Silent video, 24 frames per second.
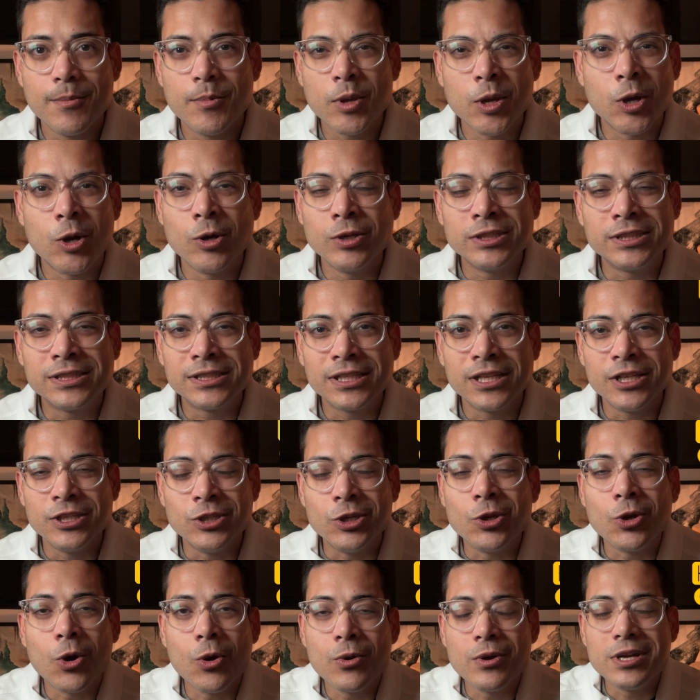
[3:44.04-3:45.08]
because
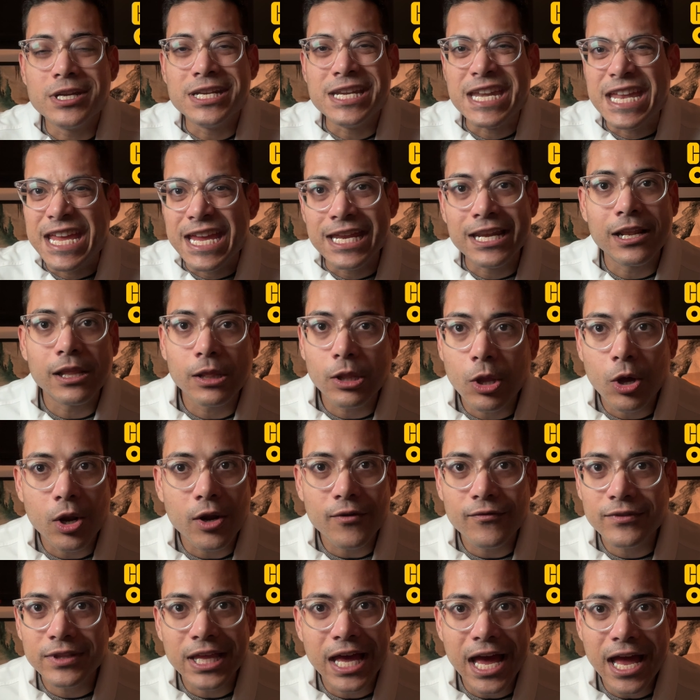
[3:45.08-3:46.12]
you don't need a lot
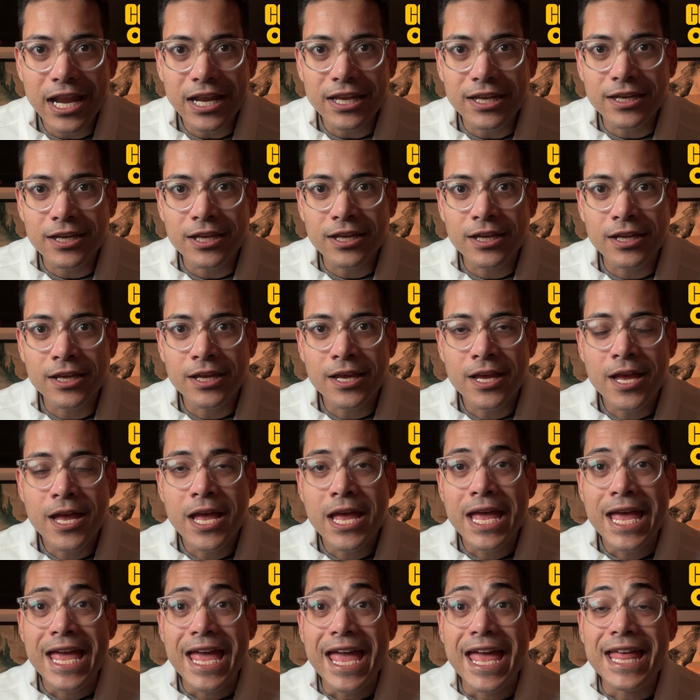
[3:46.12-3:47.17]
of that.
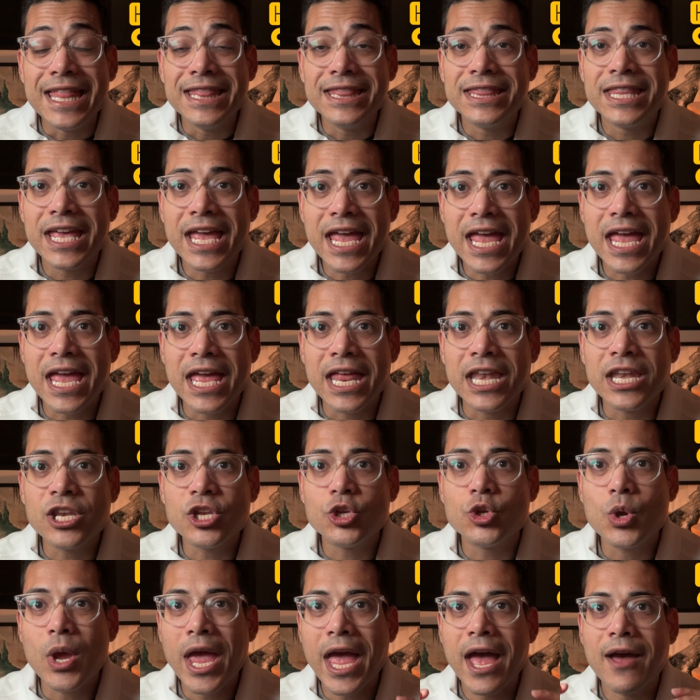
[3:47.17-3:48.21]
And then
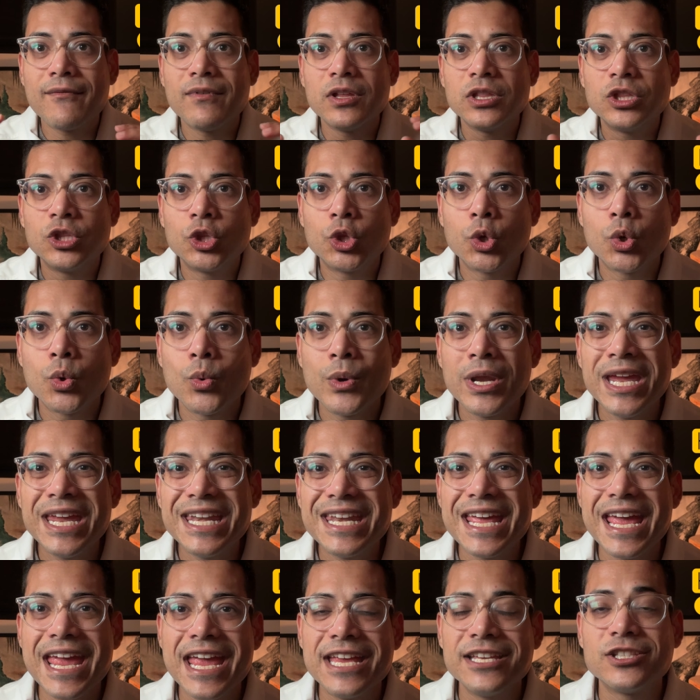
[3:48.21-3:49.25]
you have a 3
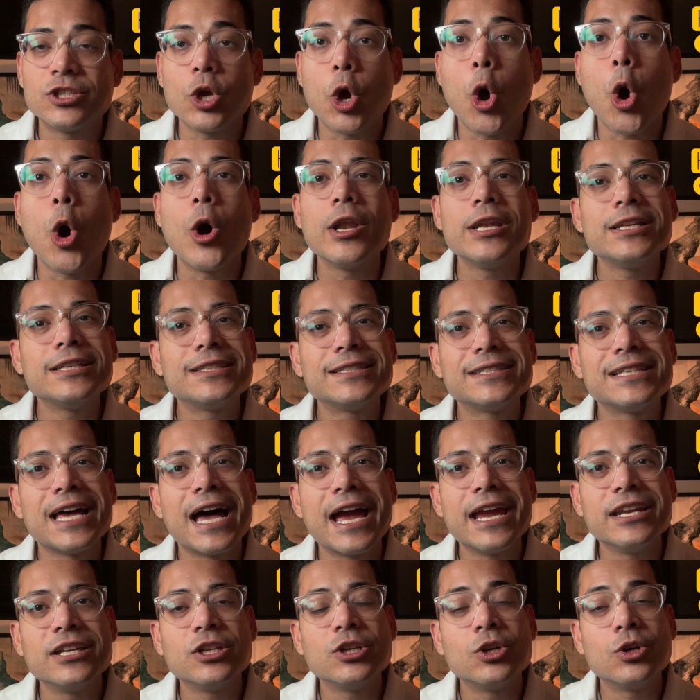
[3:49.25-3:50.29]
days
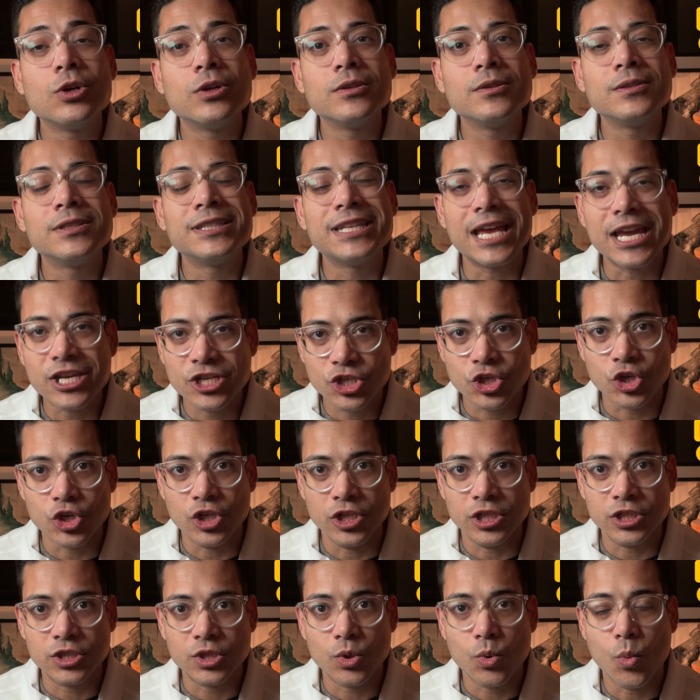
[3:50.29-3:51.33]
on-site
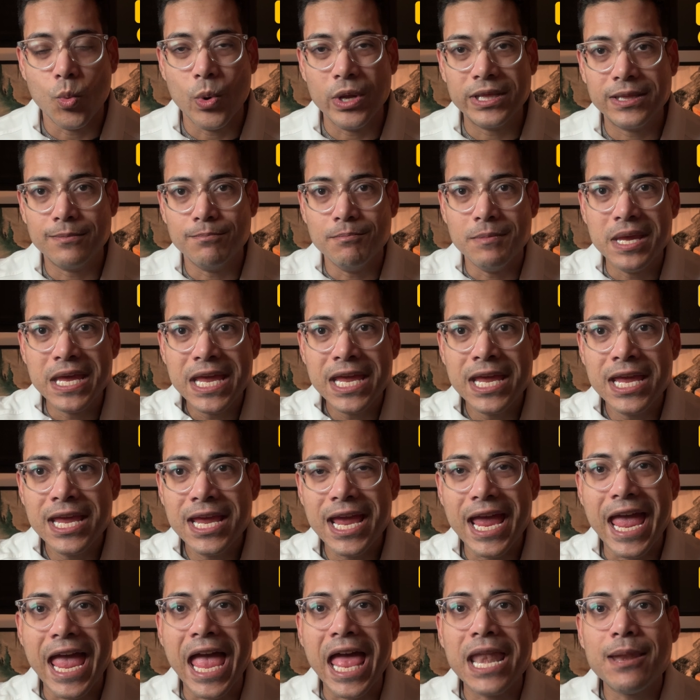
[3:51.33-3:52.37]
sessions with me
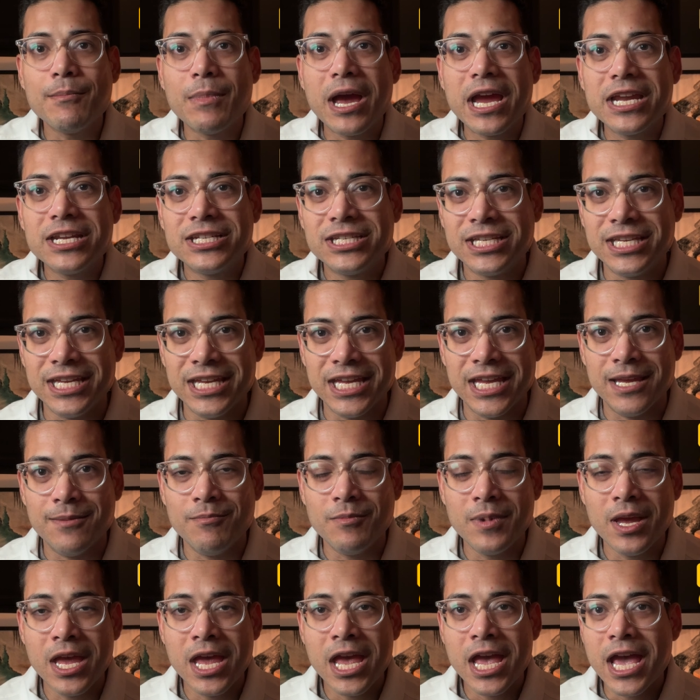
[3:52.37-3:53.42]
and my
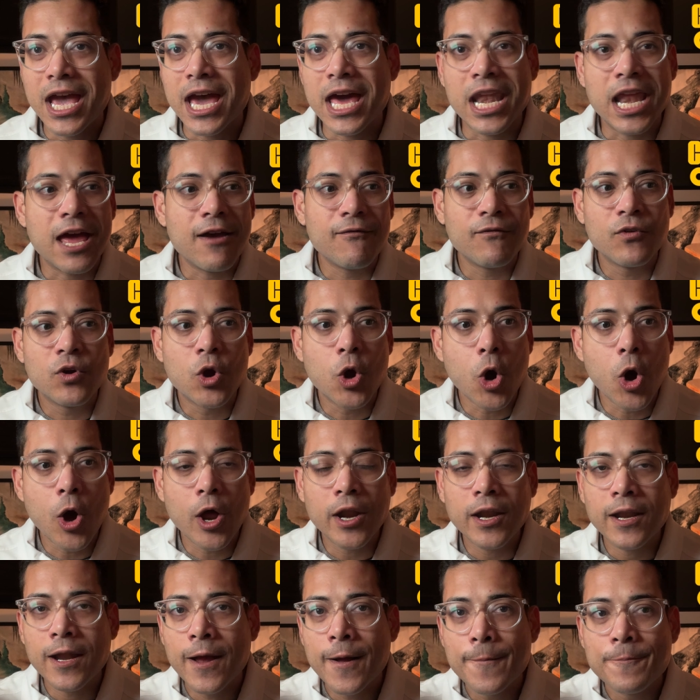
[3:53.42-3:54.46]
team, and I've
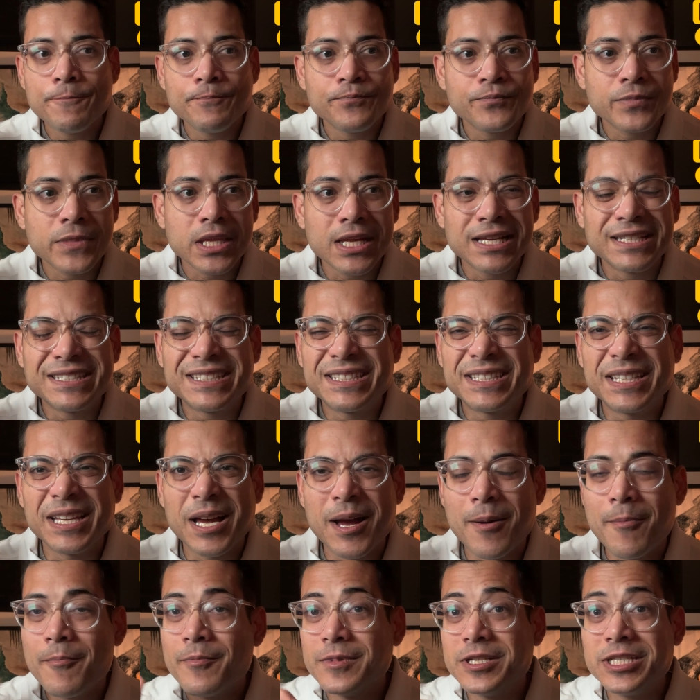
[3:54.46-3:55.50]
got
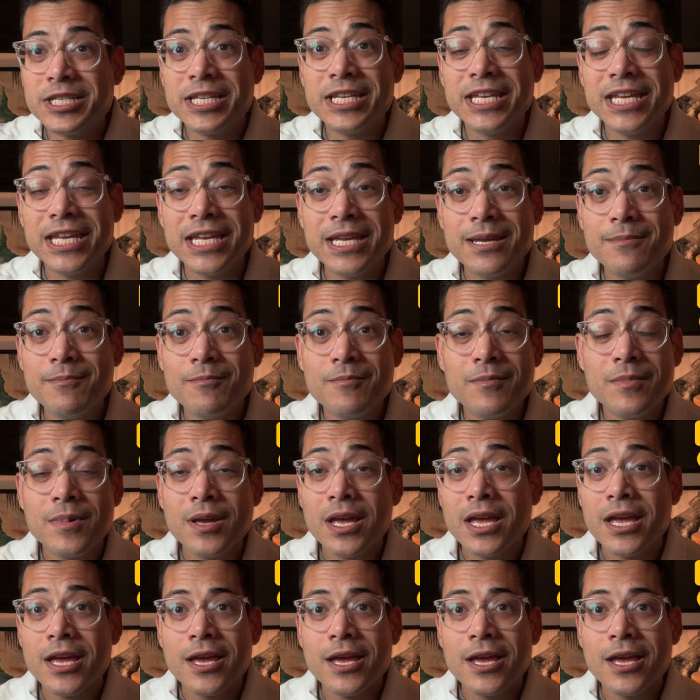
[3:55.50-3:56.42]
some team